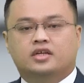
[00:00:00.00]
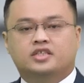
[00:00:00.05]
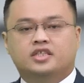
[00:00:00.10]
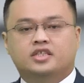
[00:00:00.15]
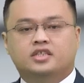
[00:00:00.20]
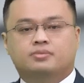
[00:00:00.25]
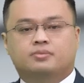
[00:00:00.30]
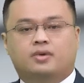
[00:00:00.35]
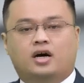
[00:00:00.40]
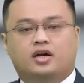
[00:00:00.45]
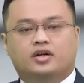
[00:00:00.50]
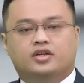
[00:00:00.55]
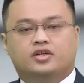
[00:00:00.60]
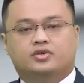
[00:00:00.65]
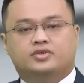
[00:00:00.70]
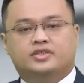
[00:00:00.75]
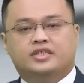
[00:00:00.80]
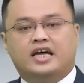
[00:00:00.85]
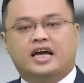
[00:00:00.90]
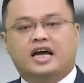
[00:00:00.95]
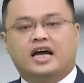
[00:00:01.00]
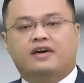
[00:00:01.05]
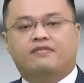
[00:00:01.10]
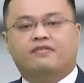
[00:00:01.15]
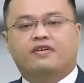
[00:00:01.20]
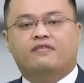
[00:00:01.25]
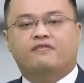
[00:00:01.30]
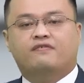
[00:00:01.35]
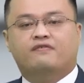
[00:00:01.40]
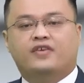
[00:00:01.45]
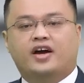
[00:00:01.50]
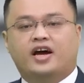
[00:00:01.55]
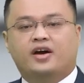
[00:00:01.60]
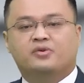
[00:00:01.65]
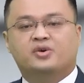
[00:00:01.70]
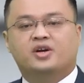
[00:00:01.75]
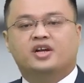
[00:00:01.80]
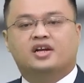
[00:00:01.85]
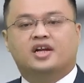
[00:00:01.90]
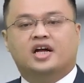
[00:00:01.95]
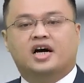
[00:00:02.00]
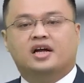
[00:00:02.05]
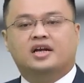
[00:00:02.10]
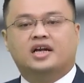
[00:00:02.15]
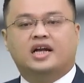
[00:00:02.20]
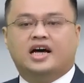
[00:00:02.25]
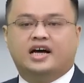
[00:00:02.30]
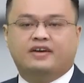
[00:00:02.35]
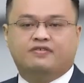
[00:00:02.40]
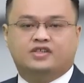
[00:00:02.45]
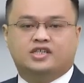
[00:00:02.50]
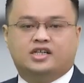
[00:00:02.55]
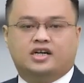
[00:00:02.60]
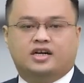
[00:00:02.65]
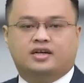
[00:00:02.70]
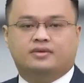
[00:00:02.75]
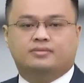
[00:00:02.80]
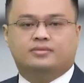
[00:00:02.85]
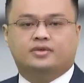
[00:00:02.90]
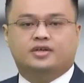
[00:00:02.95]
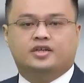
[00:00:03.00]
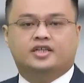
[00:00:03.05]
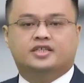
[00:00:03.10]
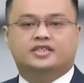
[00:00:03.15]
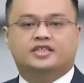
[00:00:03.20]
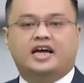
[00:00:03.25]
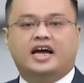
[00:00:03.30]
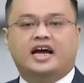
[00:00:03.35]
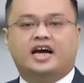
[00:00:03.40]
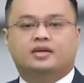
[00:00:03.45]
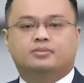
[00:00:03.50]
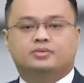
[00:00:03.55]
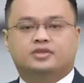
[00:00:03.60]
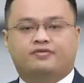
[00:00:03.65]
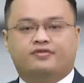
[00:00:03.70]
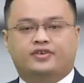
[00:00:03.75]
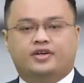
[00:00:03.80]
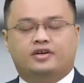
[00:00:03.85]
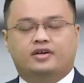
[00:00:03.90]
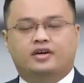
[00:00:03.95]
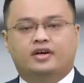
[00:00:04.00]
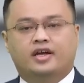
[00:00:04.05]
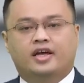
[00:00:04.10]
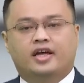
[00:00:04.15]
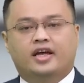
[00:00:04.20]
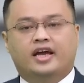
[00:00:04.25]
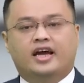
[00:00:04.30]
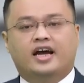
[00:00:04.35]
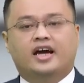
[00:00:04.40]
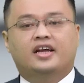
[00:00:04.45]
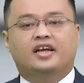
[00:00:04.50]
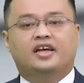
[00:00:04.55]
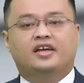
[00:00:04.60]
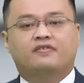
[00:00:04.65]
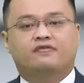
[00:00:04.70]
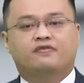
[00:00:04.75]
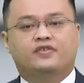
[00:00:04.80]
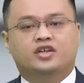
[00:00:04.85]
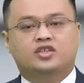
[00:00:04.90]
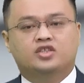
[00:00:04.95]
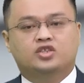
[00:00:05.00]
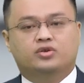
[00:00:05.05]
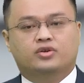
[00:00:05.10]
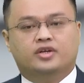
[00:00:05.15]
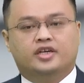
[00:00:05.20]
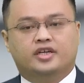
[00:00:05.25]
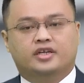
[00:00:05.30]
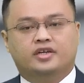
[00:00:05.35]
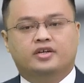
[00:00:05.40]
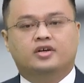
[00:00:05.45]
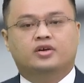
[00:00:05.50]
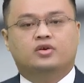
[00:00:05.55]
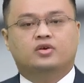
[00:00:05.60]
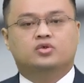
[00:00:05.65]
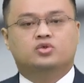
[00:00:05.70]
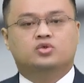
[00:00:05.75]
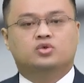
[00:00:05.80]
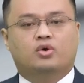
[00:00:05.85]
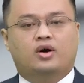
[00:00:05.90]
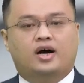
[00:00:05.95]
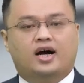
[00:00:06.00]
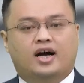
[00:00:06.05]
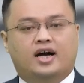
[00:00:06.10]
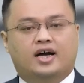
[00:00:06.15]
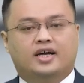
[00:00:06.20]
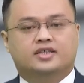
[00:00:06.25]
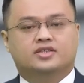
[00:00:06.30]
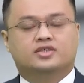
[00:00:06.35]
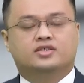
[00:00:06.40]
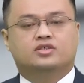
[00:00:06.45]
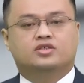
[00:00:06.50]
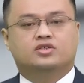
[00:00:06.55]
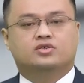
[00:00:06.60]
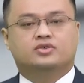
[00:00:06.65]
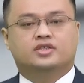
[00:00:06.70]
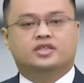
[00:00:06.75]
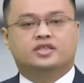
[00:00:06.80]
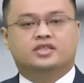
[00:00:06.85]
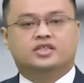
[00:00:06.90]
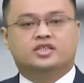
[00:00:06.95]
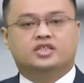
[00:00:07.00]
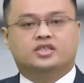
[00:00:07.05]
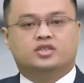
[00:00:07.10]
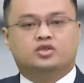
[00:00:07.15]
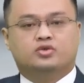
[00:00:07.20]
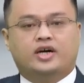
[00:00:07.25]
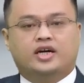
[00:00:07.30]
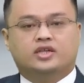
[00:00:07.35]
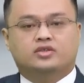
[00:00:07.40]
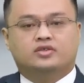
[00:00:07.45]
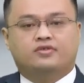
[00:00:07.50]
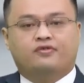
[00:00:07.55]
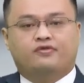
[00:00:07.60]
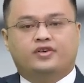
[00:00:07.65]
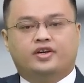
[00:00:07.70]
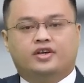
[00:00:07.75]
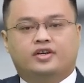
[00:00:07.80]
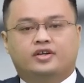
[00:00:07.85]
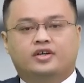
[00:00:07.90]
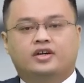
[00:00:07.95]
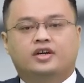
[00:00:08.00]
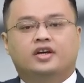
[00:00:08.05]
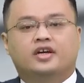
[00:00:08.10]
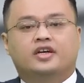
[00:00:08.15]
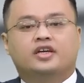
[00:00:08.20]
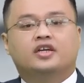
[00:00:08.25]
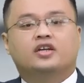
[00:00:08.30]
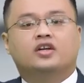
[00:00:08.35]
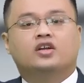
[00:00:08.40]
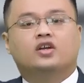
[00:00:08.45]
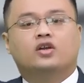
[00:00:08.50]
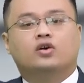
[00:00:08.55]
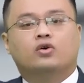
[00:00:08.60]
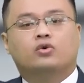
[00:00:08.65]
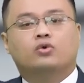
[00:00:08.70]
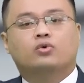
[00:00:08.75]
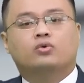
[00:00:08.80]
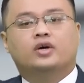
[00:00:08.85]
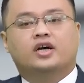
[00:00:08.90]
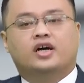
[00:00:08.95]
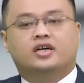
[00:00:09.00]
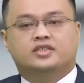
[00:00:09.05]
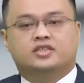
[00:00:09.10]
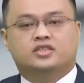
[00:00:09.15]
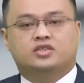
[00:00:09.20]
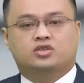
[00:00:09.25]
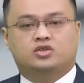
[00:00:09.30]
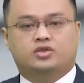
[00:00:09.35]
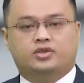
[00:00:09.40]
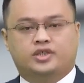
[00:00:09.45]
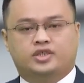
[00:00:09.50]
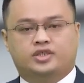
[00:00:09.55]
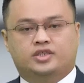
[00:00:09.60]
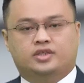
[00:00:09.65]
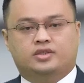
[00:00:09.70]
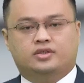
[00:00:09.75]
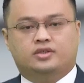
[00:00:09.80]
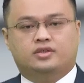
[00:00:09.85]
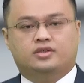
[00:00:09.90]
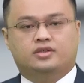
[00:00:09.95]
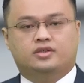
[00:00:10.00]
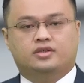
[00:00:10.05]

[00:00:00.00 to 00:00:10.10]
These molecules have a very long lifetime in the atmosphere and eventually rise to the stratosphere in low concentration.